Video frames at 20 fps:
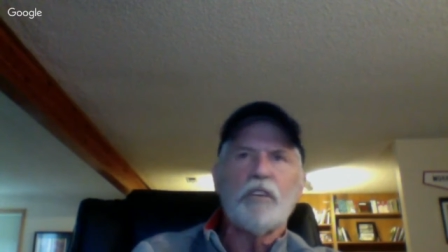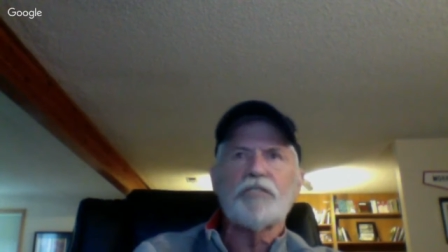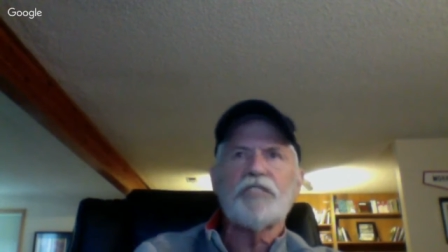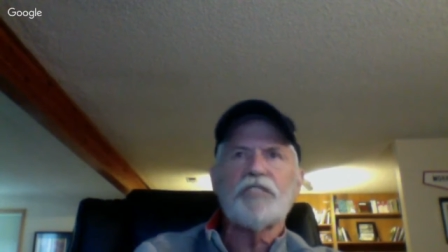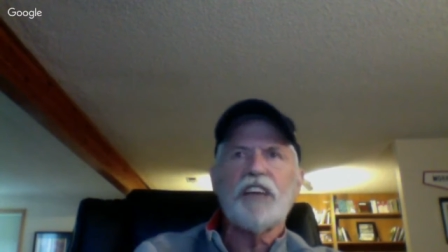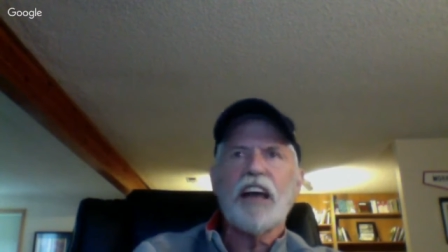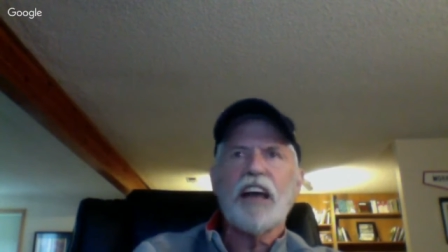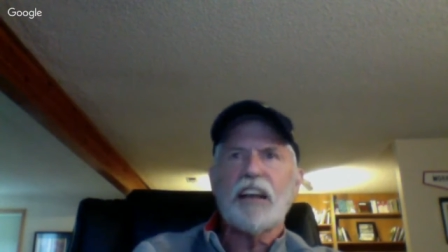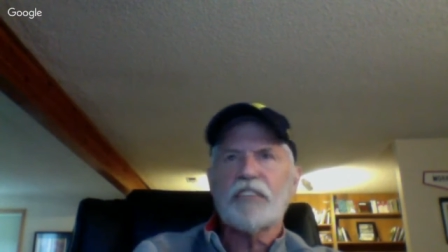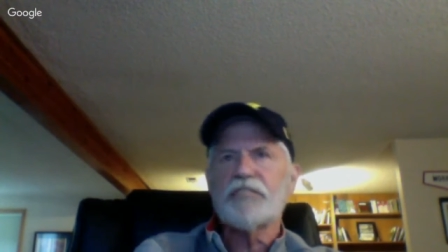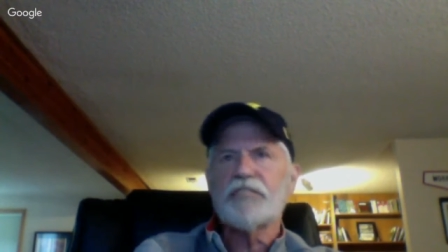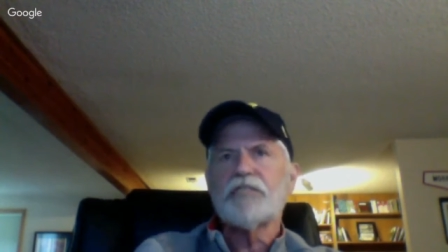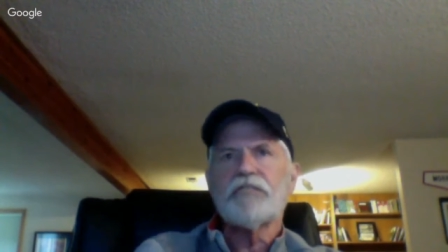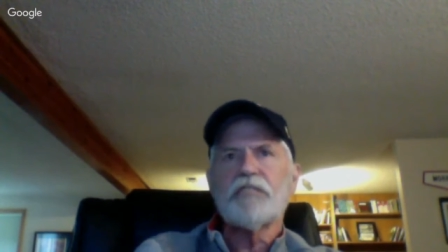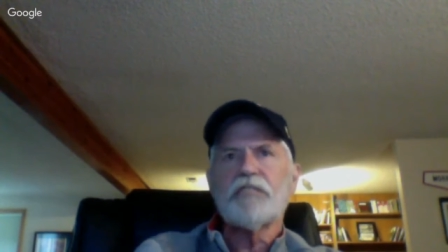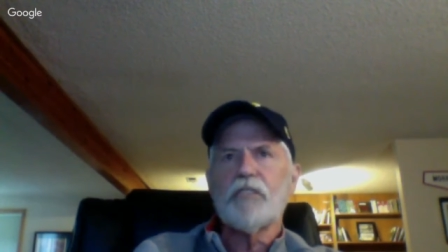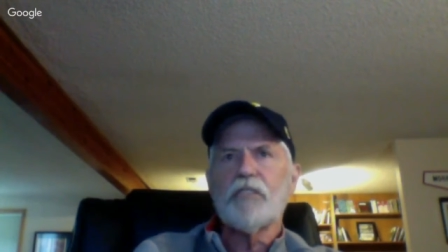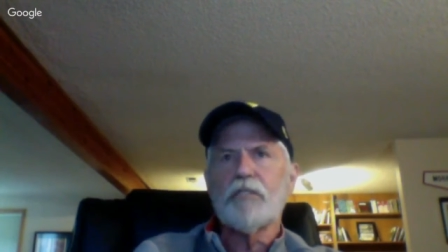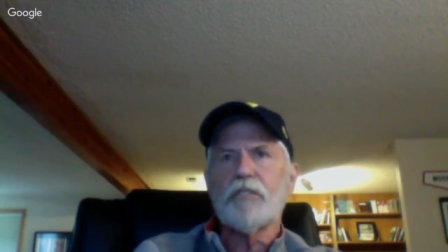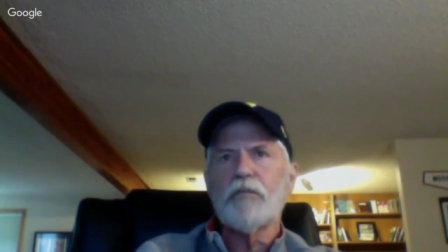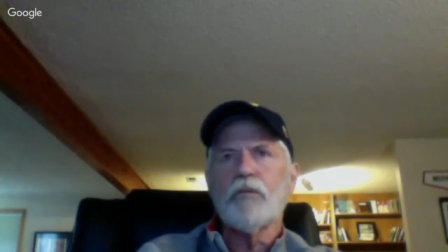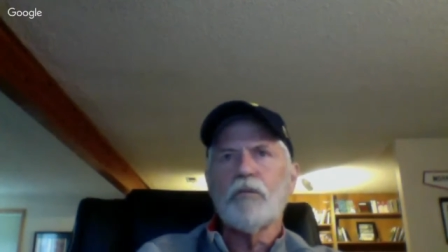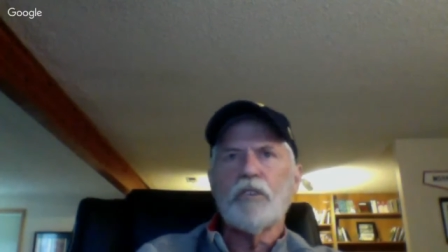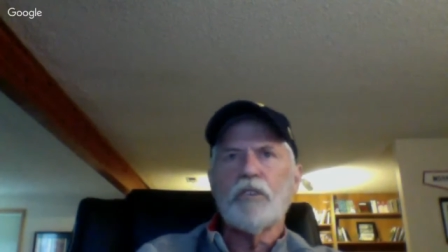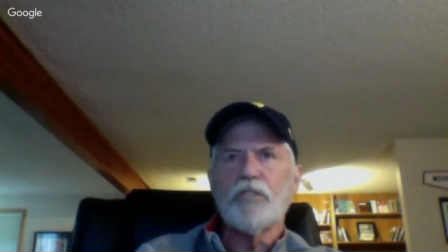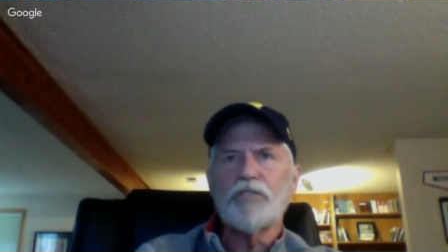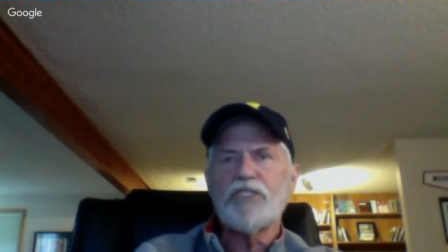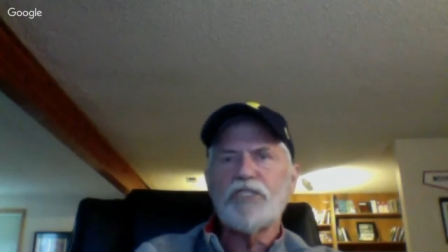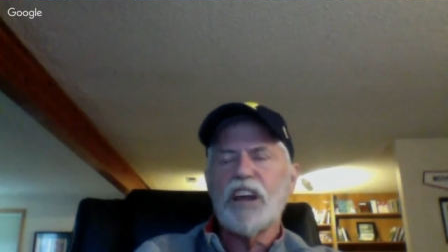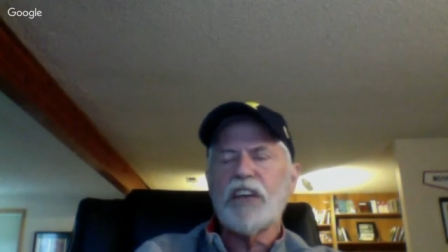sex, your
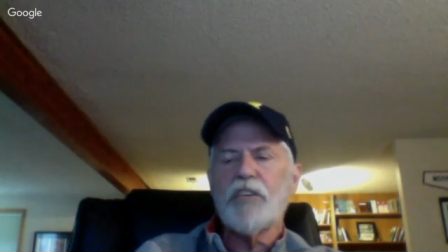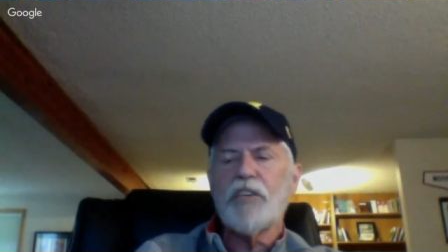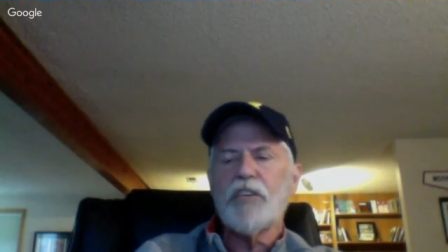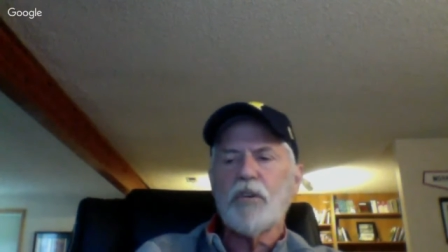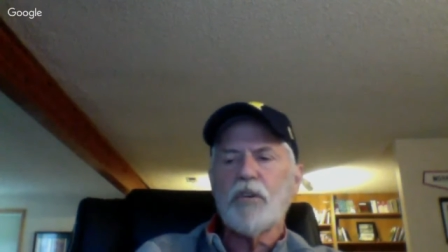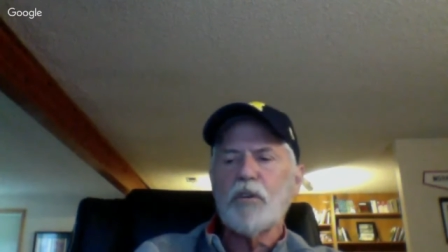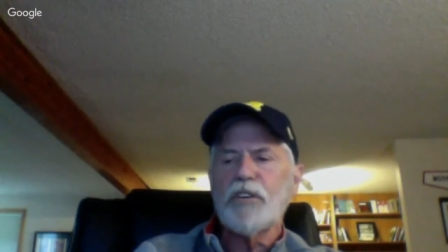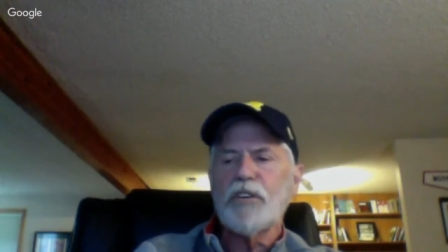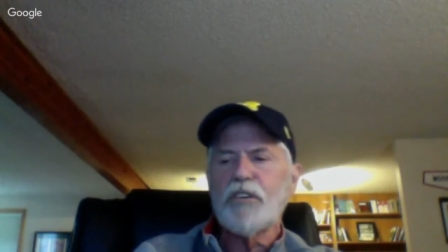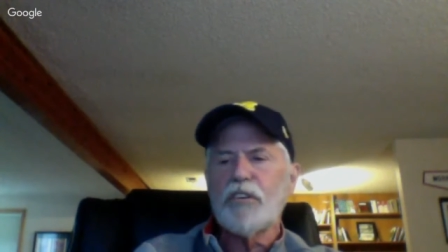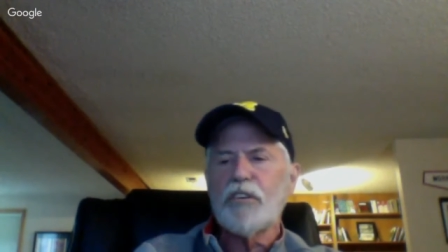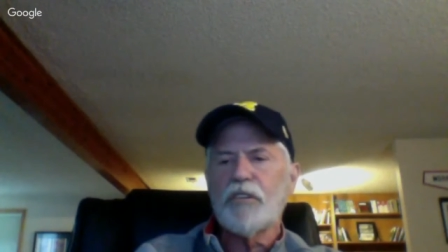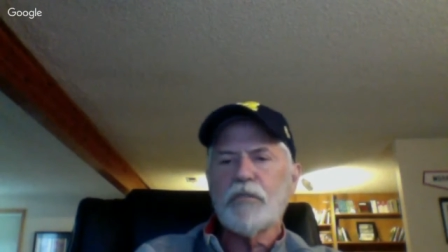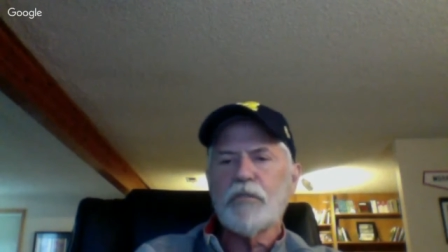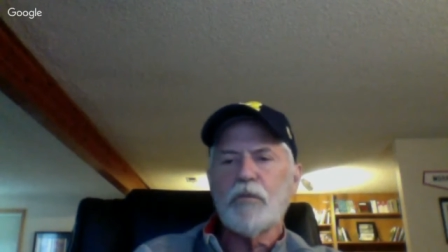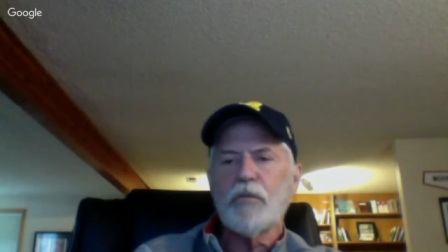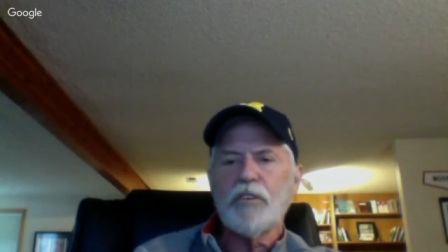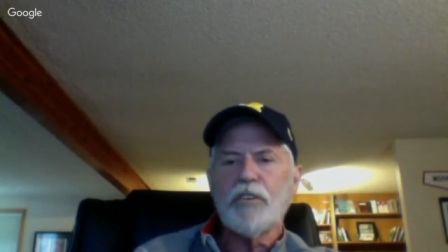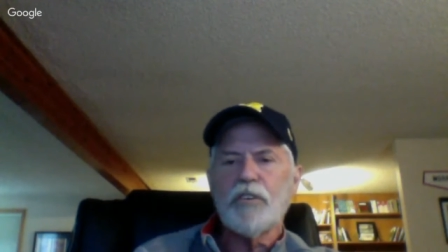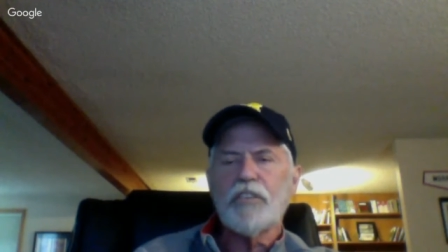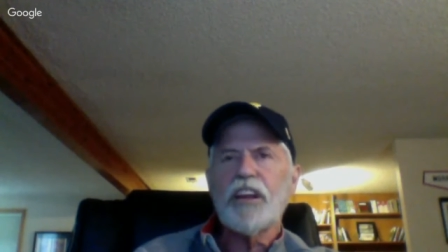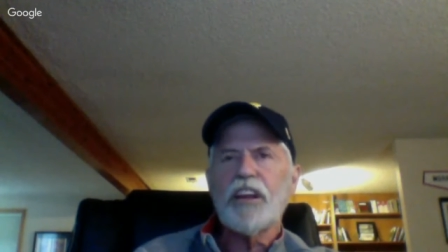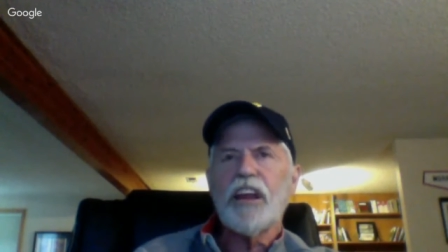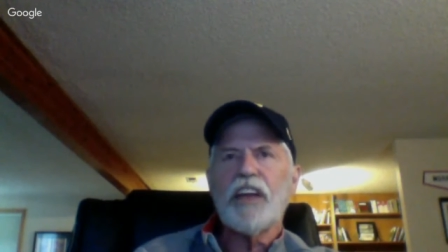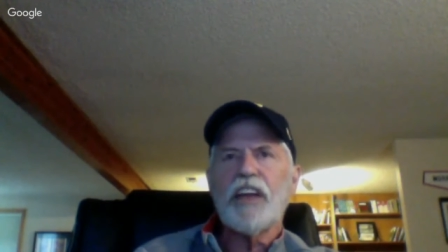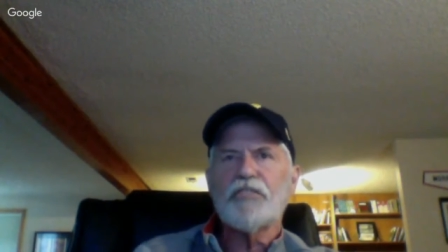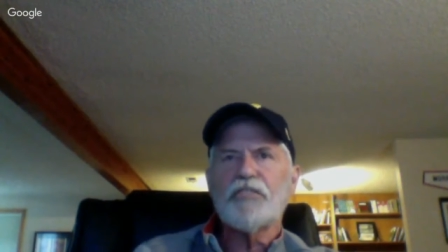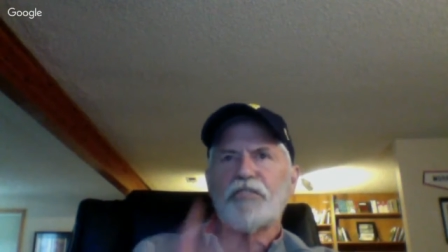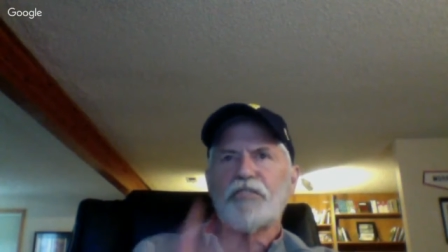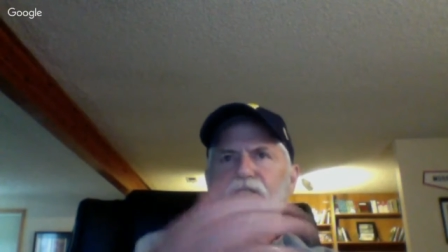gender when you're a
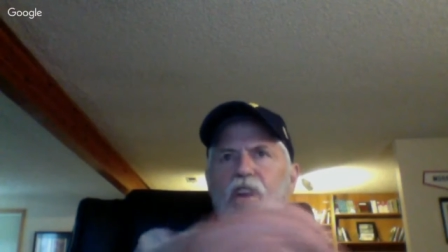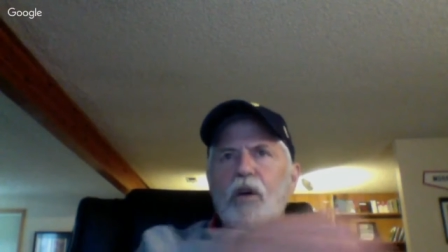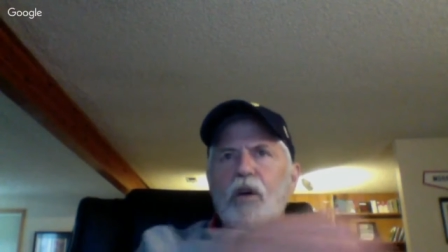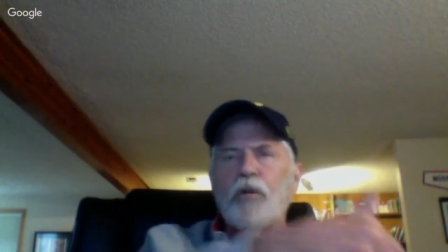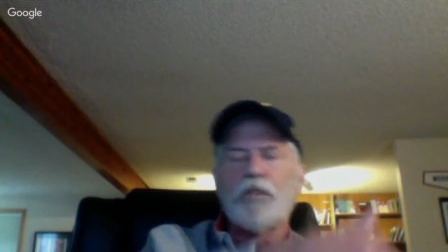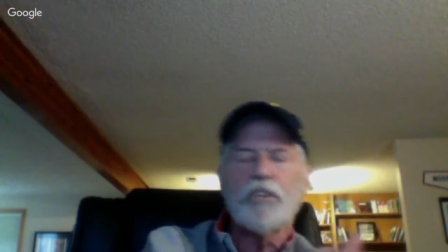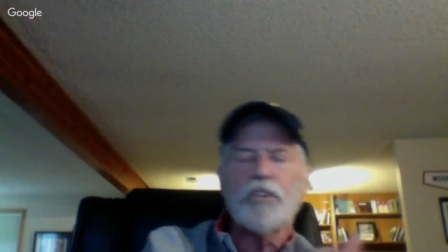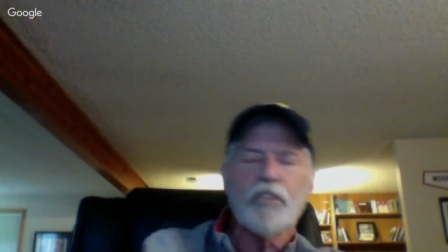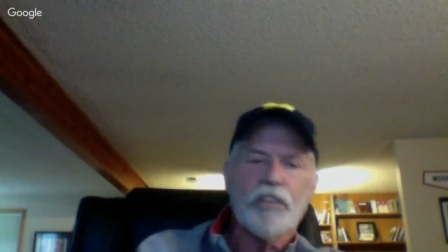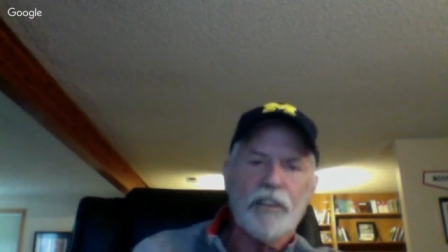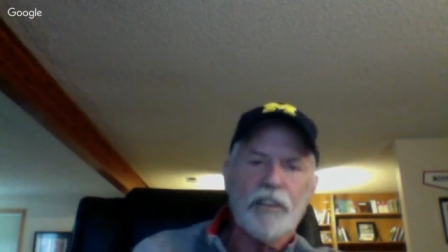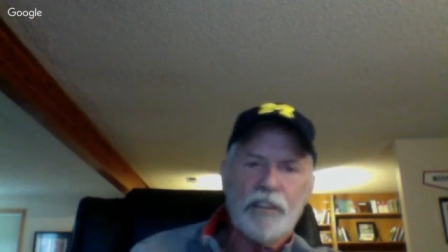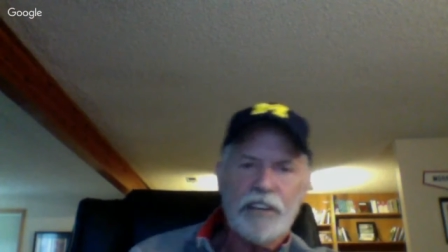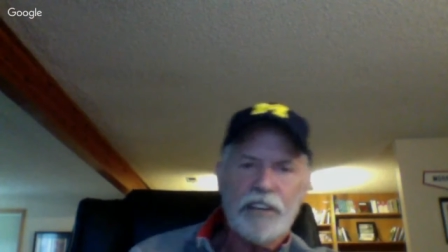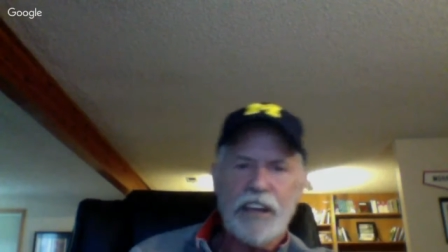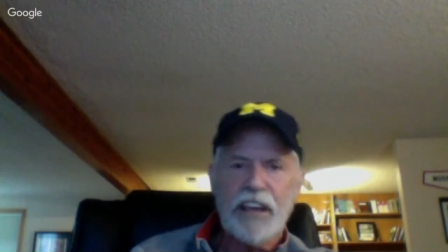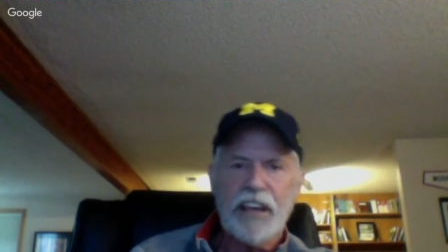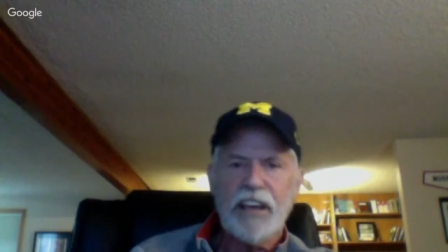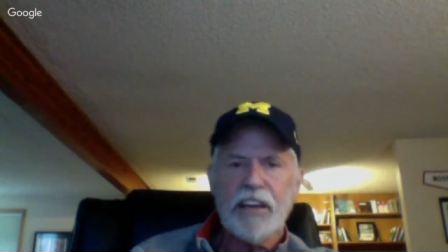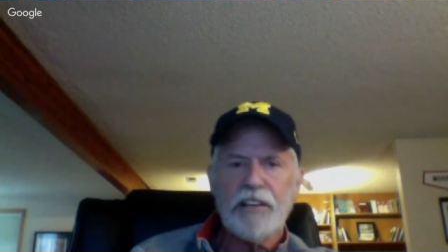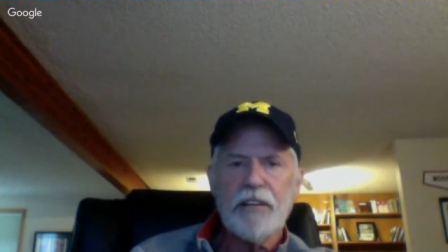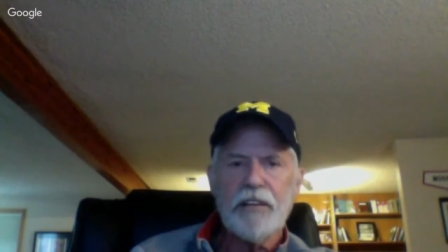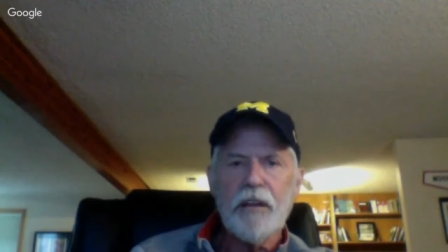teenager than you are when you're a little kid.